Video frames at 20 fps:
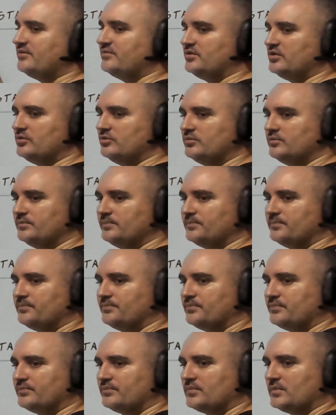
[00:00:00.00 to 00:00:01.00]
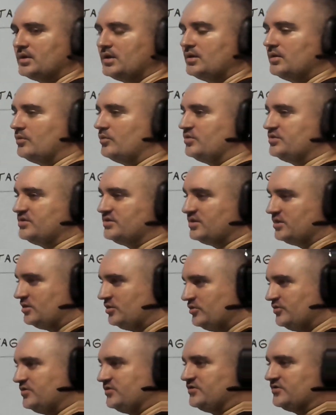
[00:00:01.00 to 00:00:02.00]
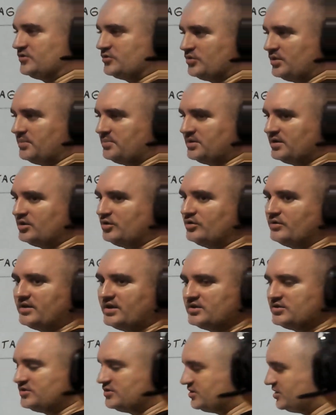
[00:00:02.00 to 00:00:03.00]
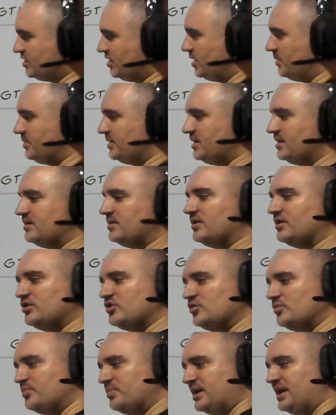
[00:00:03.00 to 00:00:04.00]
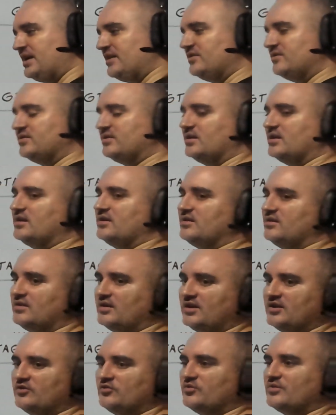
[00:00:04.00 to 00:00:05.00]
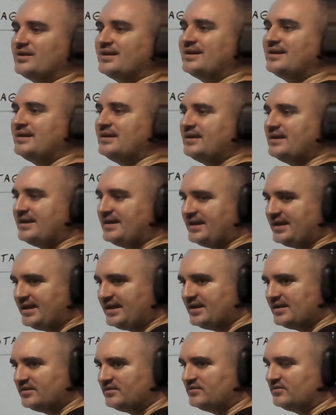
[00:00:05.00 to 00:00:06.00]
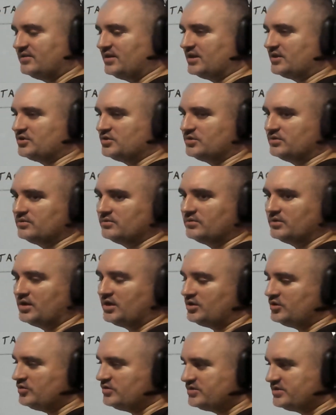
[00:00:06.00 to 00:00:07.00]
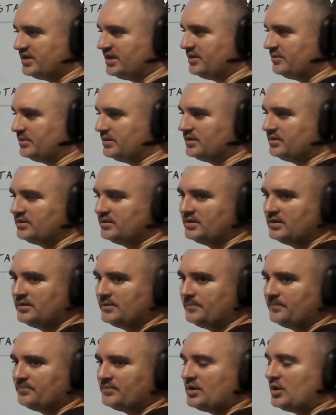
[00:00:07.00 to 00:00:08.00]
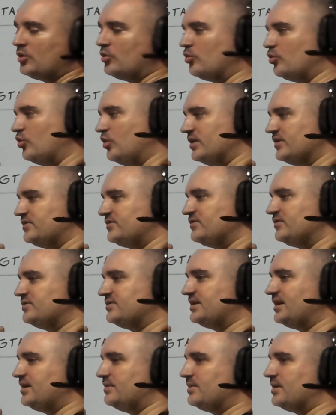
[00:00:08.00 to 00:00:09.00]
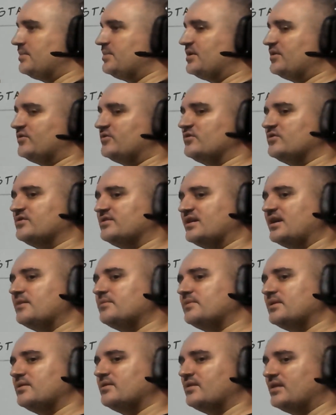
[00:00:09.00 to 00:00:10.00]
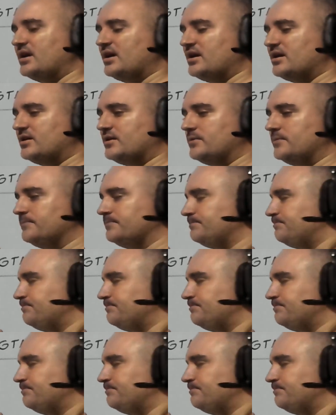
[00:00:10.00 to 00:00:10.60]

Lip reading: you, which includes the script and all that. Just copy it and you paste it in the head section. Save it. Once you save that, because you saved it there,